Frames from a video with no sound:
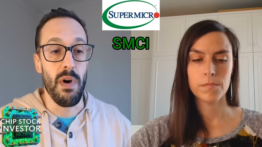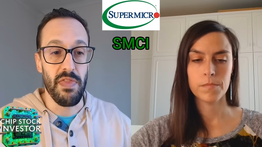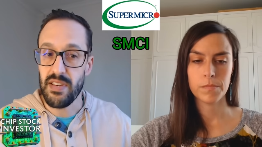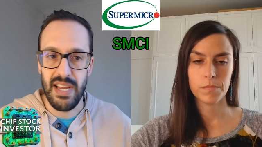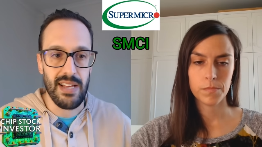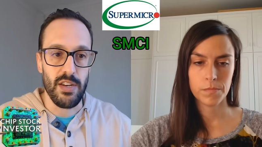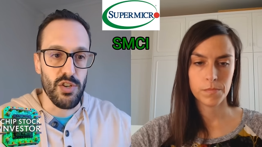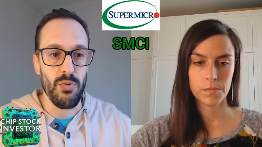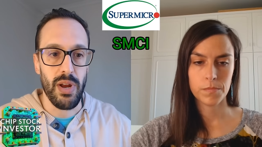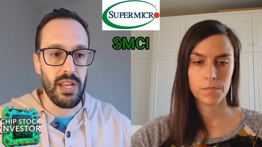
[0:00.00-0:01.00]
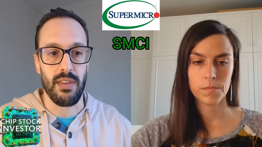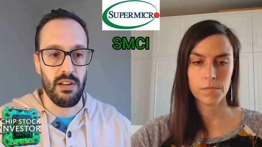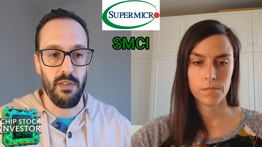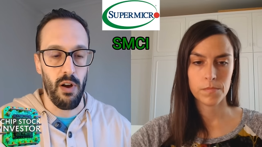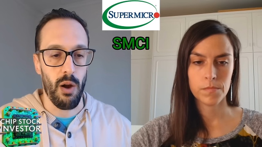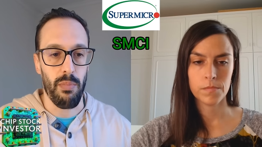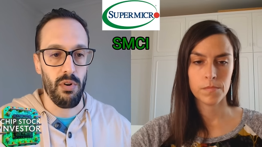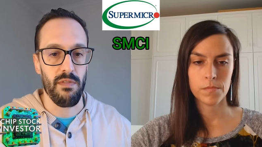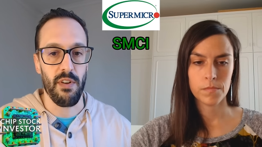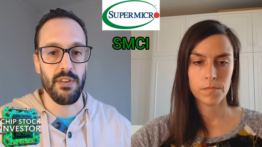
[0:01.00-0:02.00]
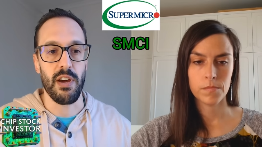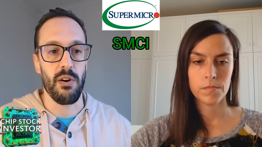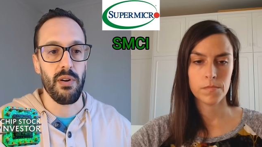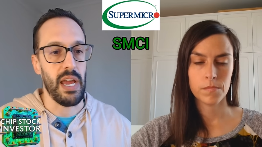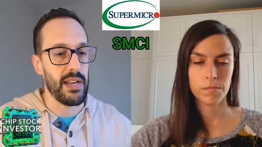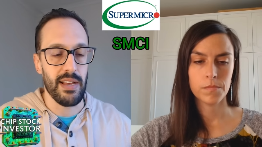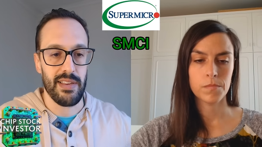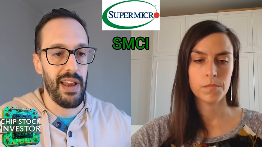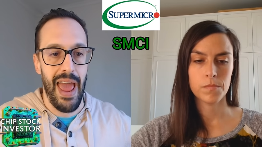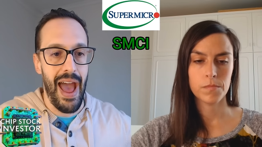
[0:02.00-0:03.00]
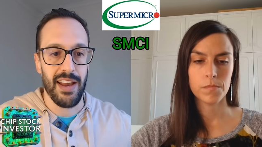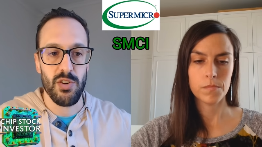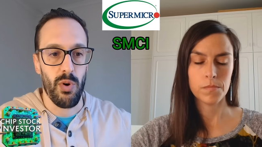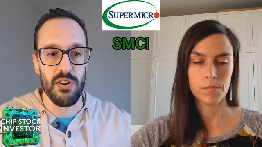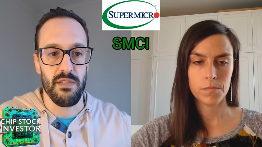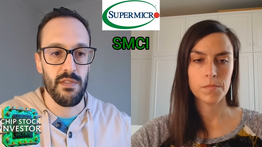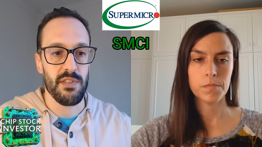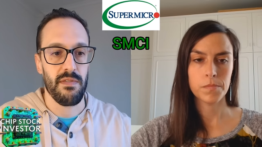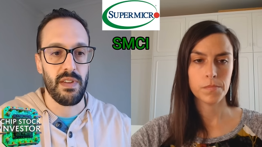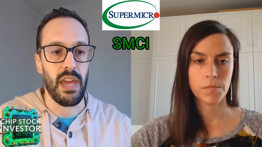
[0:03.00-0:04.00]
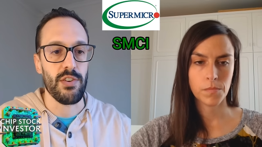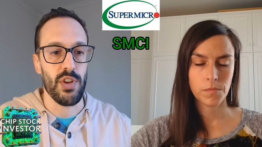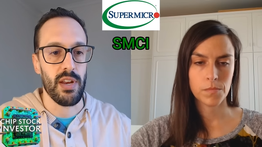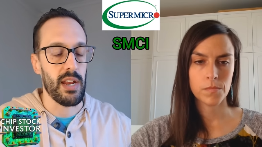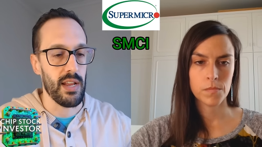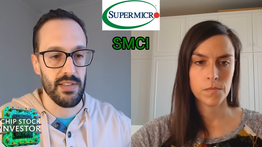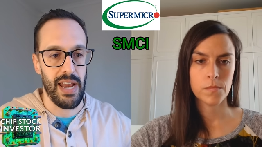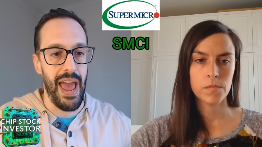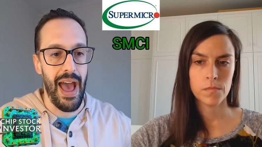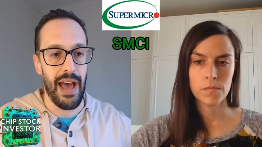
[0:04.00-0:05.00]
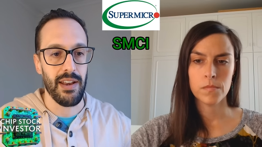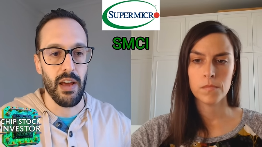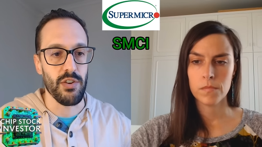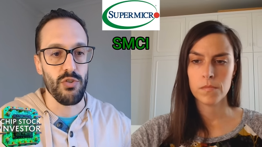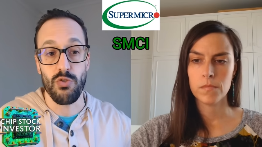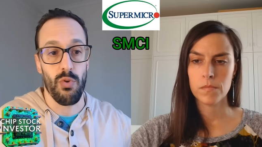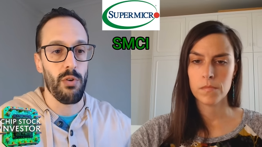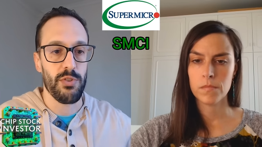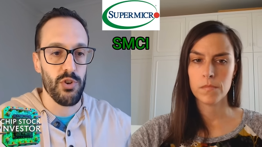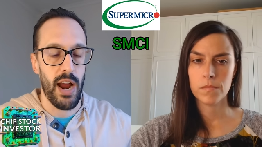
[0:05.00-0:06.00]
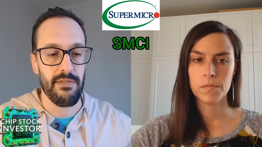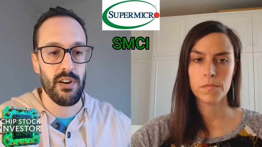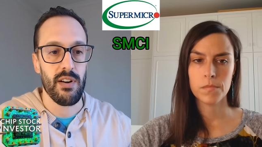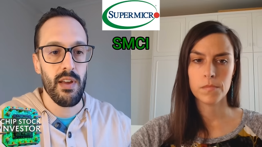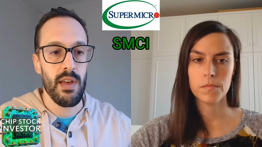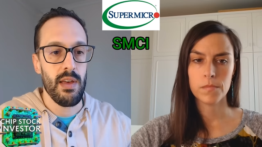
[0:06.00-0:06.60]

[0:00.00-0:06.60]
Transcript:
Speaker 1: but this doesn't do anything for our portfolio. It doesn't add to our diversification. It doesn't add a new growth driver